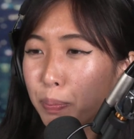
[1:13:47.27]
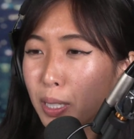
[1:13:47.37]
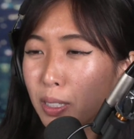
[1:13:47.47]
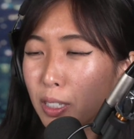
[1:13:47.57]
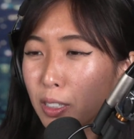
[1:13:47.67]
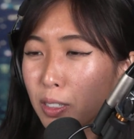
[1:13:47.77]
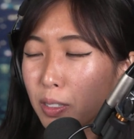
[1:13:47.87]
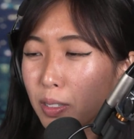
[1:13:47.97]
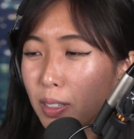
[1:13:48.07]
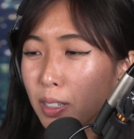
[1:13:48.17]
business
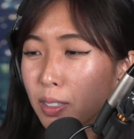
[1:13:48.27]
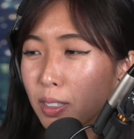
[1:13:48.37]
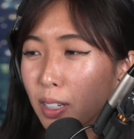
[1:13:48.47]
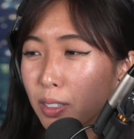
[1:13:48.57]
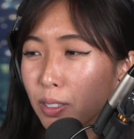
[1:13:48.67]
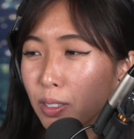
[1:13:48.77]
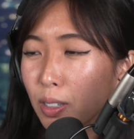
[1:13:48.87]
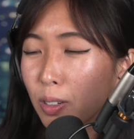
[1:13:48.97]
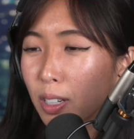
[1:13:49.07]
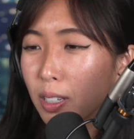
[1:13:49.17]
insiders.
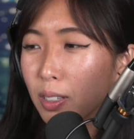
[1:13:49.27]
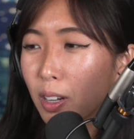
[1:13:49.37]
Okay.